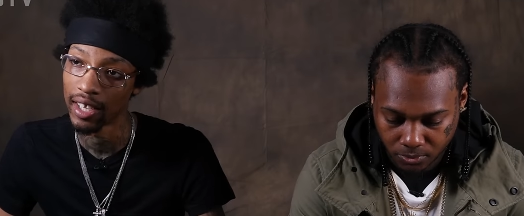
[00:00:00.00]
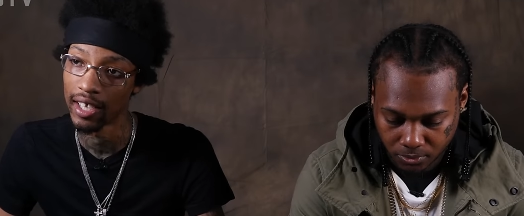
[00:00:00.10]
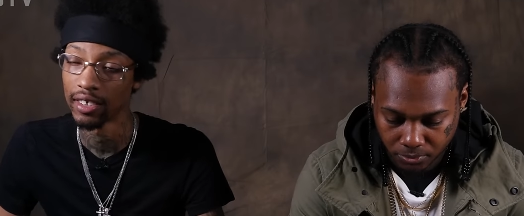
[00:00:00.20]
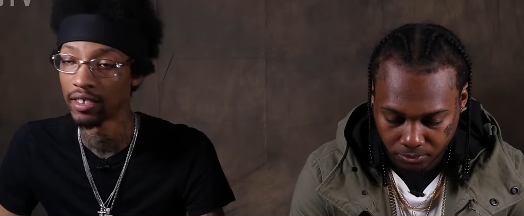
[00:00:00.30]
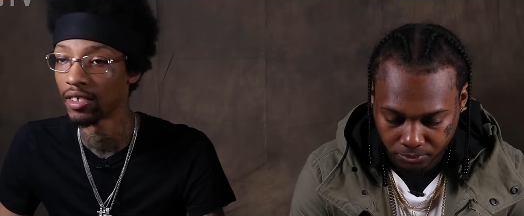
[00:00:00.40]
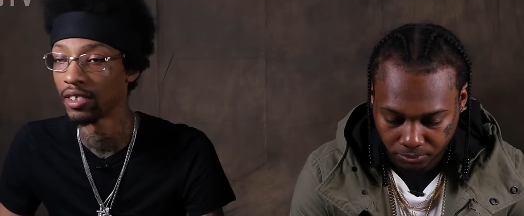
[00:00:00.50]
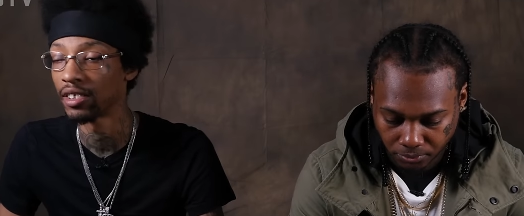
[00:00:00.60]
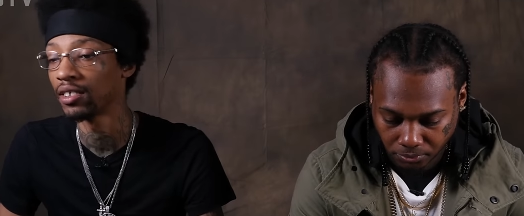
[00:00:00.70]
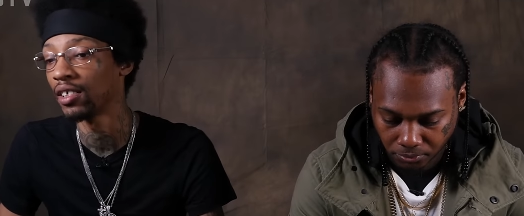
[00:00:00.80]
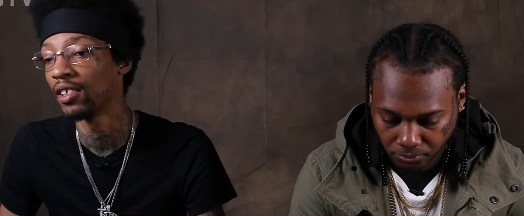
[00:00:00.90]
Speaker 1: Like this shit is
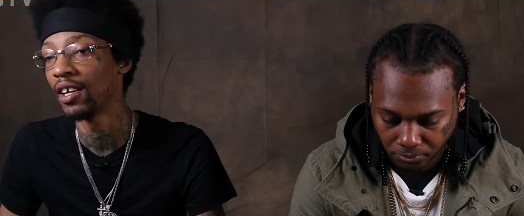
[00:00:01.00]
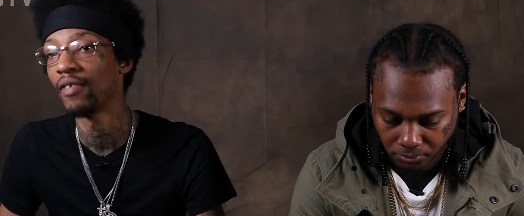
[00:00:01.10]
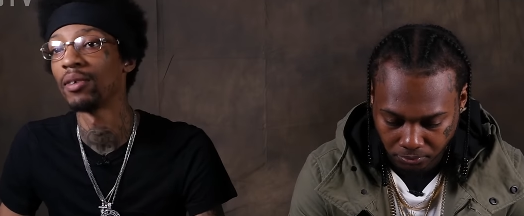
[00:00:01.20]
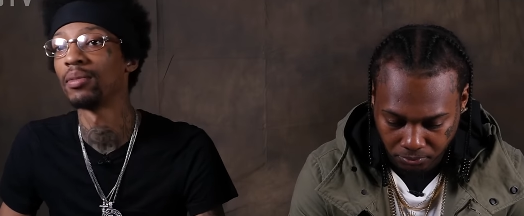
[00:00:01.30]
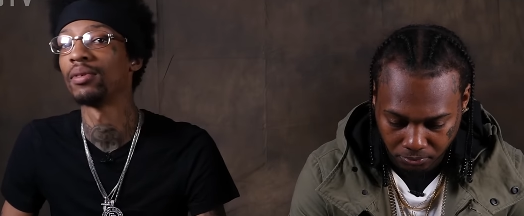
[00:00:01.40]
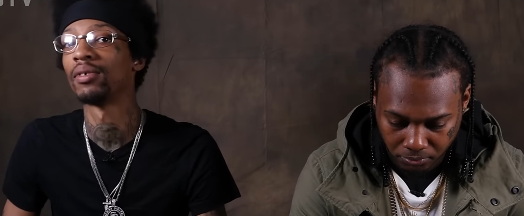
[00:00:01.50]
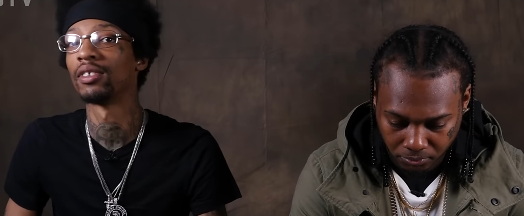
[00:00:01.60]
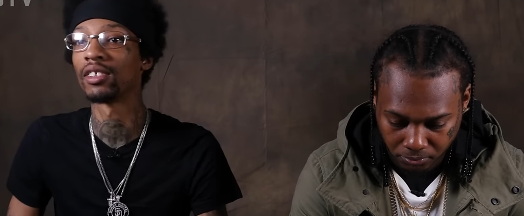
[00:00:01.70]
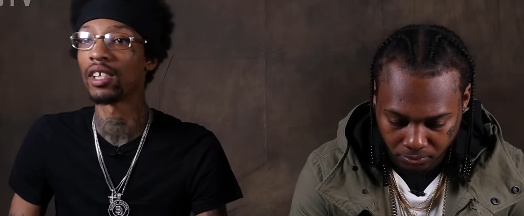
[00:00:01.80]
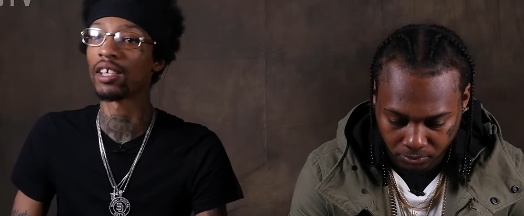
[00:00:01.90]
just inevitable.
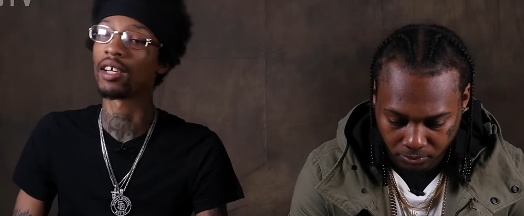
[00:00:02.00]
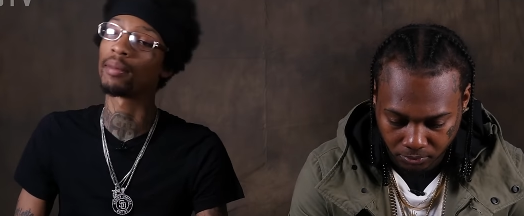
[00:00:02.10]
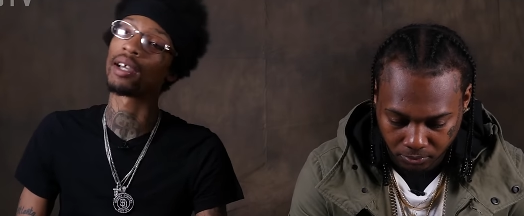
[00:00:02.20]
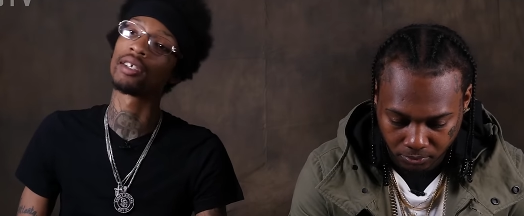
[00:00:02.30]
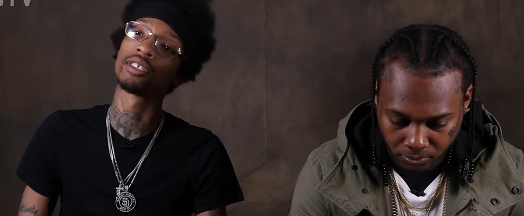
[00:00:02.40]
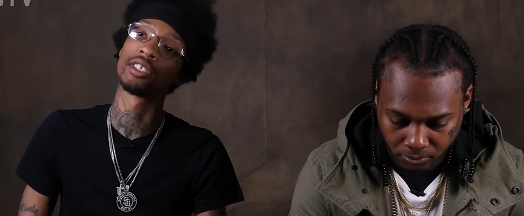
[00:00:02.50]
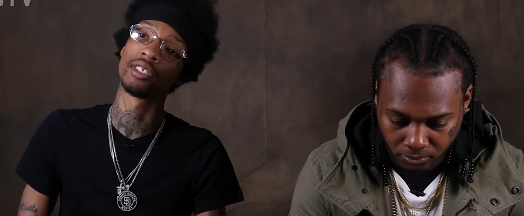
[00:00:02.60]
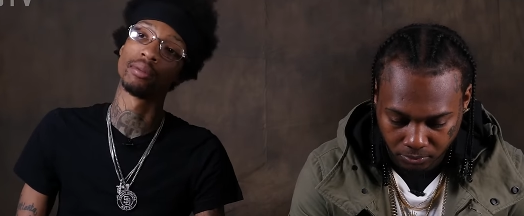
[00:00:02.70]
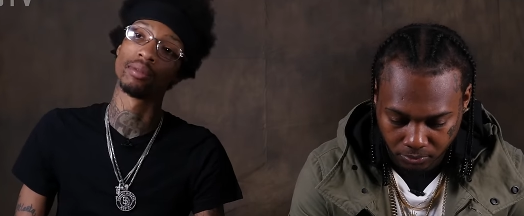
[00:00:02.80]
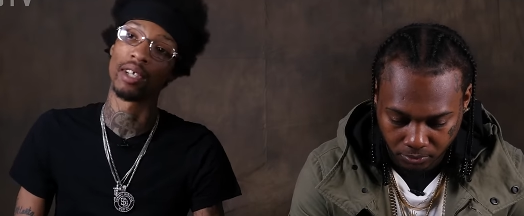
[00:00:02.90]
Just look at everybody else's
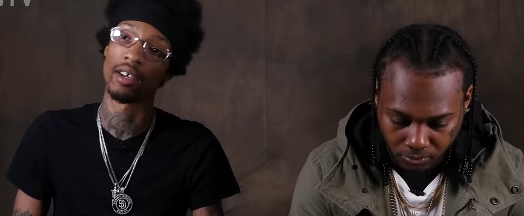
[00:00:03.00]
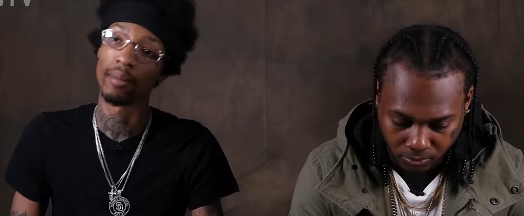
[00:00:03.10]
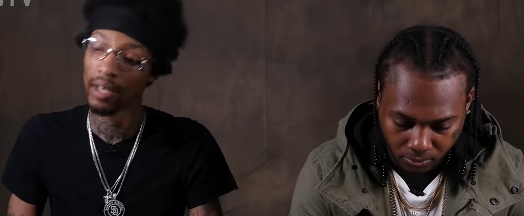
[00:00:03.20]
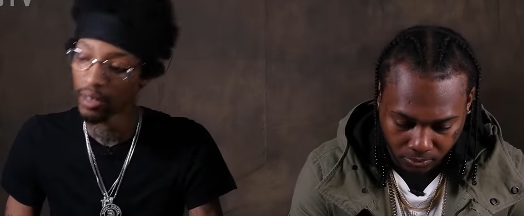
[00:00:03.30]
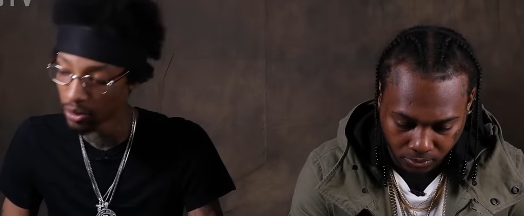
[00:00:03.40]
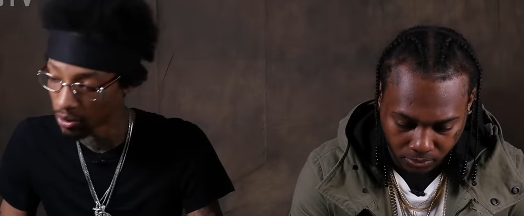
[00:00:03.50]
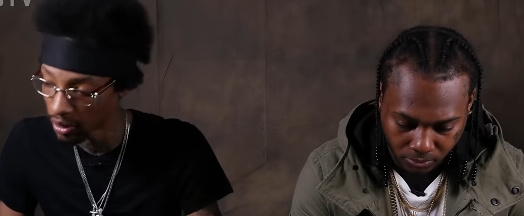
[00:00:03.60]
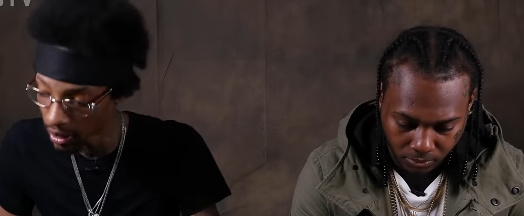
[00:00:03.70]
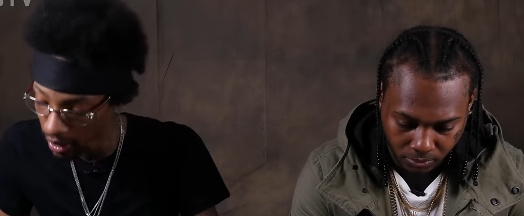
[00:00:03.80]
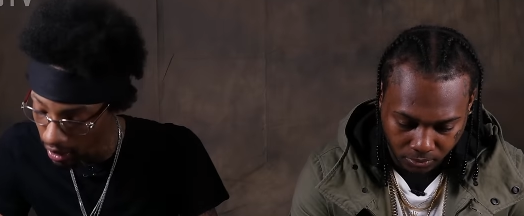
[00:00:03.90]
team, everybody else who
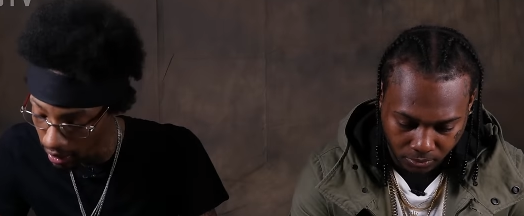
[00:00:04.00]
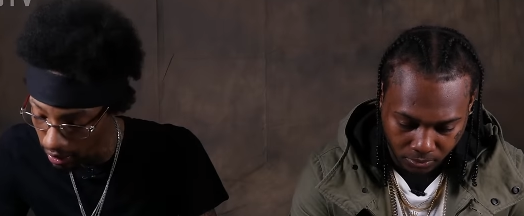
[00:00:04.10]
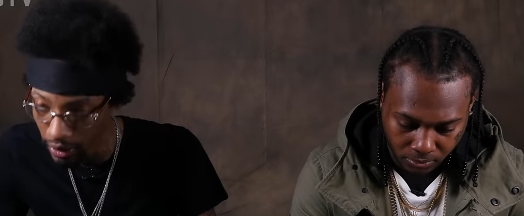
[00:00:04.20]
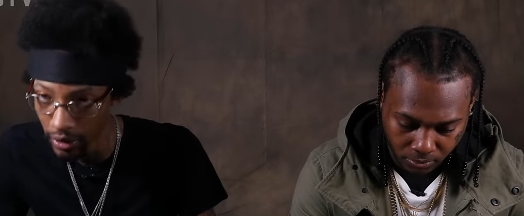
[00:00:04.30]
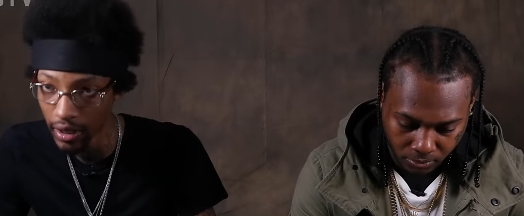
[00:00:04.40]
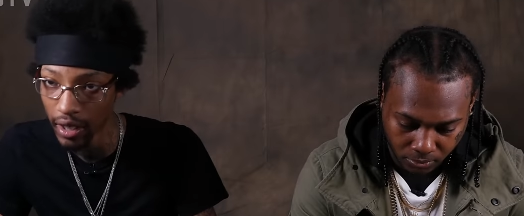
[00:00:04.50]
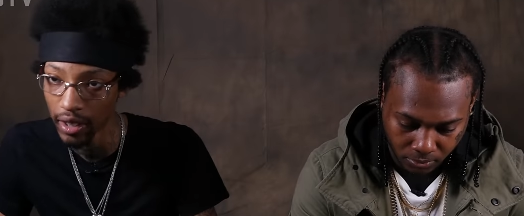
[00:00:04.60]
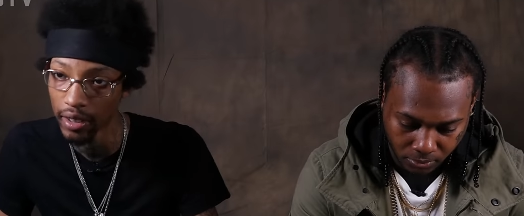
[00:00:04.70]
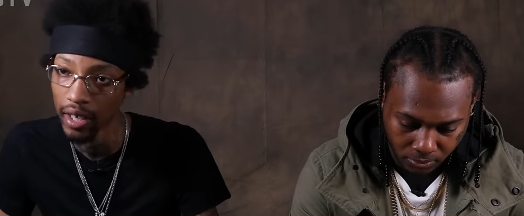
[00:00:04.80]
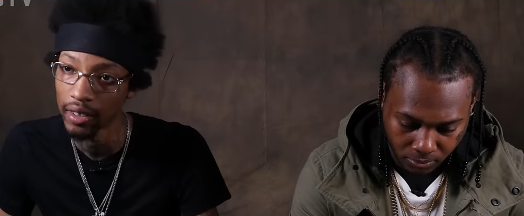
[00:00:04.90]
stuck together. You know what I'm
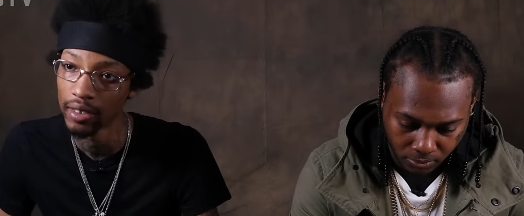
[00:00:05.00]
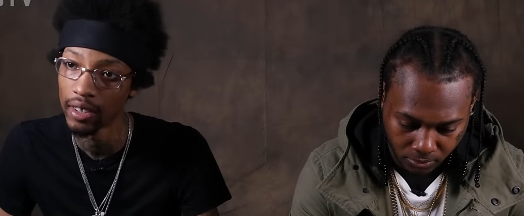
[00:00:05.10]
saying? And like